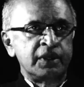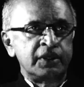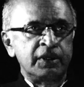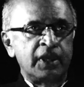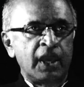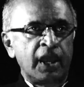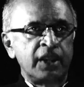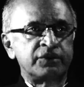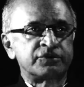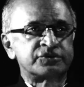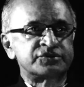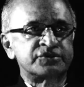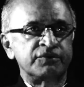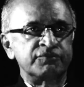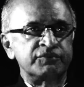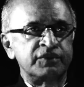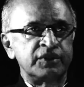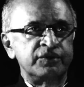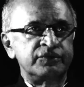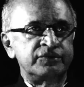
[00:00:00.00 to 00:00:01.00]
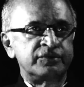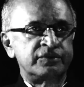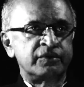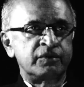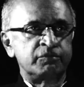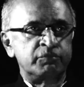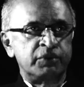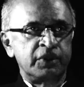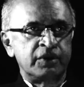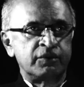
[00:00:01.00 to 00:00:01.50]
gates of this
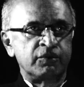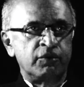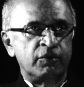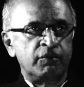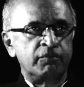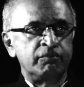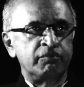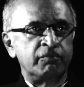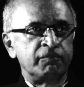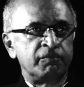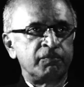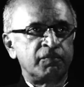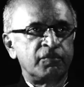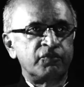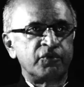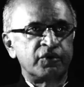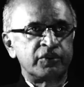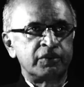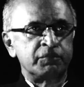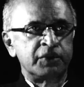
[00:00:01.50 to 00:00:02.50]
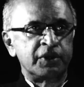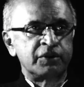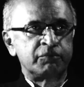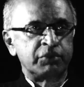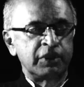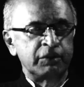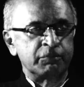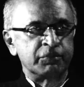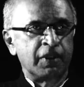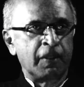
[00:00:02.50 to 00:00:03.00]
big home for the mad
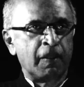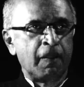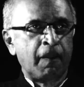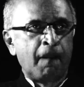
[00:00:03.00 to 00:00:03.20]
people.